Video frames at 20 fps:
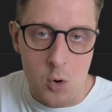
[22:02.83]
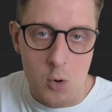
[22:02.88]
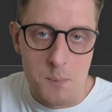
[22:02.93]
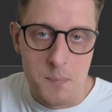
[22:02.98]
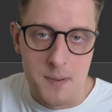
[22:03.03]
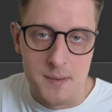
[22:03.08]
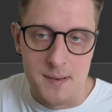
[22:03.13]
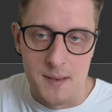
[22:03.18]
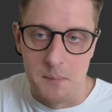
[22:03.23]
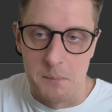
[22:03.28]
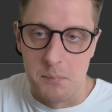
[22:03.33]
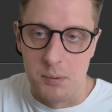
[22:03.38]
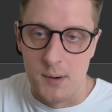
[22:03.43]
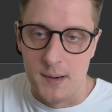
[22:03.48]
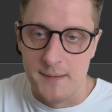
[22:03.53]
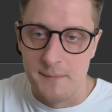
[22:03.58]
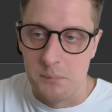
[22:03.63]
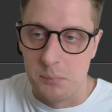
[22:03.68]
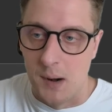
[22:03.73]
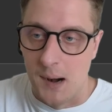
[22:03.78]
open the
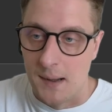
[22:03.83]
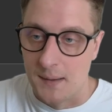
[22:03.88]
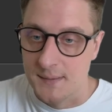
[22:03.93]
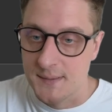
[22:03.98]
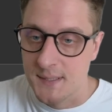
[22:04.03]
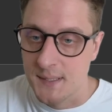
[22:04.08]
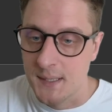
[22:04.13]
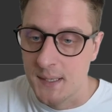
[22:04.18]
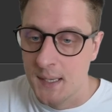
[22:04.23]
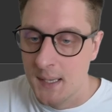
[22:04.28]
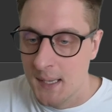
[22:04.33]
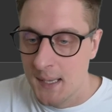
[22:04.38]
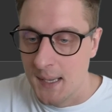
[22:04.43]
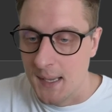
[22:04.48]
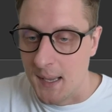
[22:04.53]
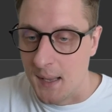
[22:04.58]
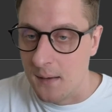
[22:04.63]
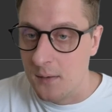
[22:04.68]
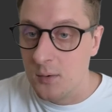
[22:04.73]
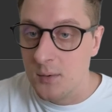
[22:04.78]
Brave browser,
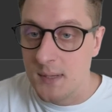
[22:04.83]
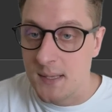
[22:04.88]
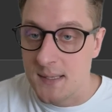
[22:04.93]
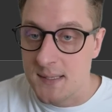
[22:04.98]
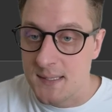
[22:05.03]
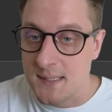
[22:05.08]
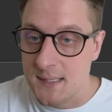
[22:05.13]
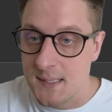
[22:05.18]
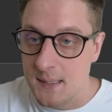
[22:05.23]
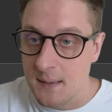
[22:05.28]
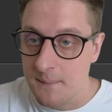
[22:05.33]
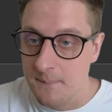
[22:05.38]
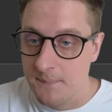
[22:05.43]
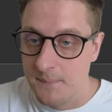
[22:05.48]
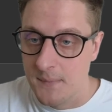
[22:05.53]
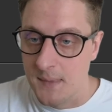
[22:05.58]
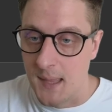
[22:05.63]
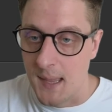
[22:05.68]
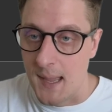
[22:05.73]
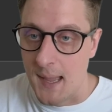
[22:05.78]
and you can see
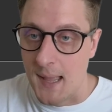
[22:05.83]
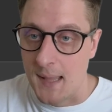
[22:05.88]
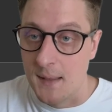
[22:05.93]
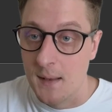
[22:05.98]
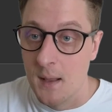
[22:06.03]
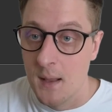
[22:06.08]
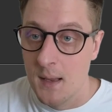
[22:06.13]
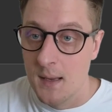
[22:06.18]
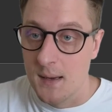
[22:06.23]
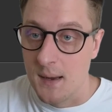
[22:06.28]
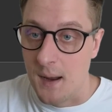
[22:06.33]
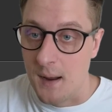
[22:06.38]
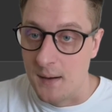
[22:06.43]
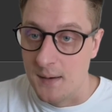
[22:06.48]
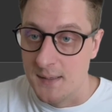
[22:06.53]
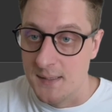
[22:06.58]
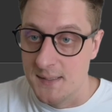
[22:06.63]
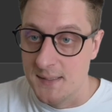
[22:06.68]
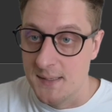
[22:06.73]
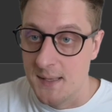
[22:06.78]
that here
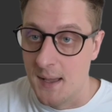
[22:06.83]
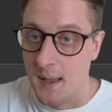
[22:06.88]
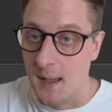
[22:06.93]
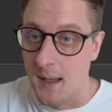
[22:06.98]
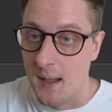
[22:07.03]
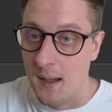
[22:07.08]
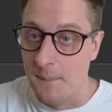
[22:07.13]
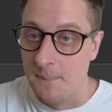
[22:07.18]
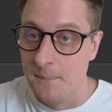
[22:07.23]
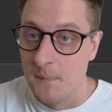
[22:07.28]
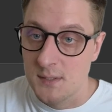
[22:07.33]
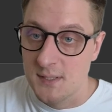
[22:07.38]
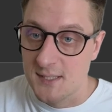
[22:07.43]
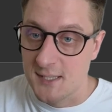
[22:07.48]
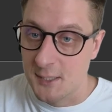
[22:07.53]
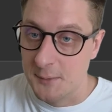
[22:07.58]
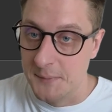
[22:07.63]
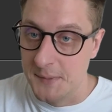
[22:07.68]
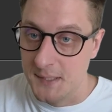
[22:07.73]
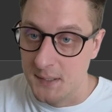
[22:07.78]
is the
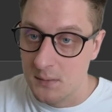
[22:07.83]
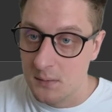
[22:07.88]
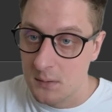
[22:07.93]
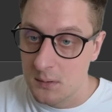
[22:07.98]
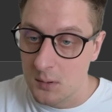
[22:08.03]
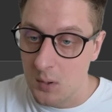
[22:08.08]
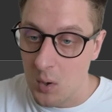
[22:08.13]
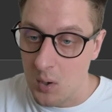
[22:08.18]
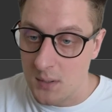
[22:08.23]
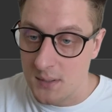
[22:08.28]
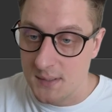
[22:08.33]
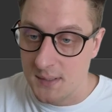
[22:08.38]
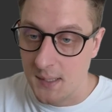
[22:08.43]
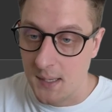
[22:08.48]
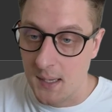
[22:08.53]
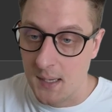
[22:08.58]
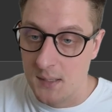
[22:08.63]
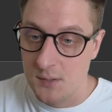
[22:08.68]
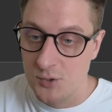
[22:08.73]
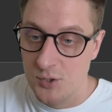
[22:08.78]
discriminator loss
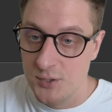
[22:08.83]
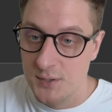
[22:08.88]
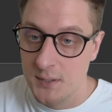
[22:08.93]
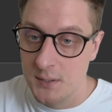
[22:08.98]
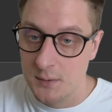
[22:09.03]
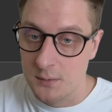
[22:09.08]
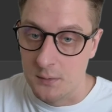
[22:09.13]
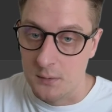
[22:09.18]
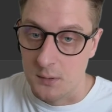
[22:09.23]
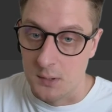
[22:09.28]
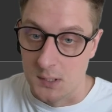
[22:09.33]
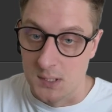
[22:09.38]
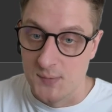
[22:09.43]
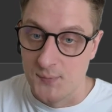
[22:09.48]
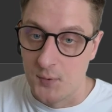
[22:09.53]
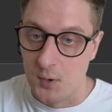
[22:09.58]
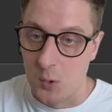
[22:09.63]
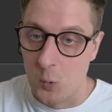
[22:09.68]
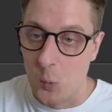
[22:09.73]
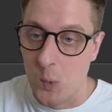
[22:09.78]
and generator loss
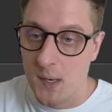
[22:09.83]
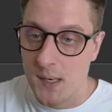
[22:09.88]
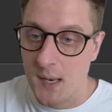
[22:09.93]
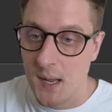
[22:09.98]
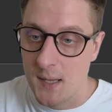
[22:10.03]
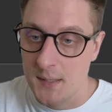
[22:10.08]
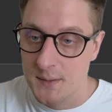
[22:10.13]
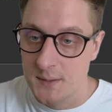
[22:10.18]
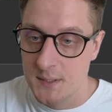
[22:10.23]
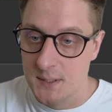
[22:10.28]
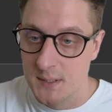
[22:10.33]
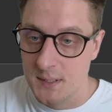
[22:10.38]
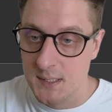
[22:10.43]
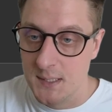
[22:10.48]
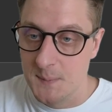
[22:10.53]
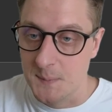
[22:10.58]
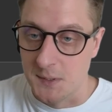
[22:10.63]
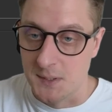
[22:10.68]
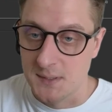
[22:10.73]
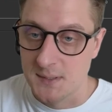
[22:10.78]
for 100
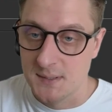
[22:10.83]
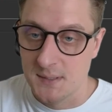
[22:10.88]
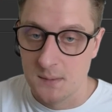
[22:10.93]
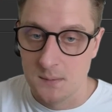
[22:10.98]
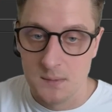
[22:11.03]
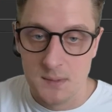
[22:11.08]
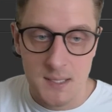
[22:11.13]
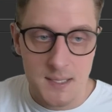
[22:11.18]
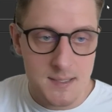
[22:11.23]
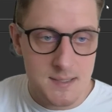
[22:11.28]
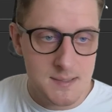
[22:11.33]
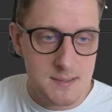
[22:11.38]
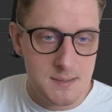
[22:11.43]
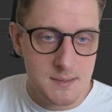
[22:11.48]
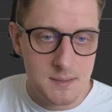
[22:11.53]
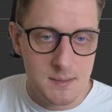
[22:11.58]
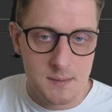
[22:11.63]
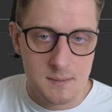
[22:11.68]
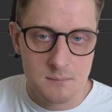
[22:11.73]
epochs. So let's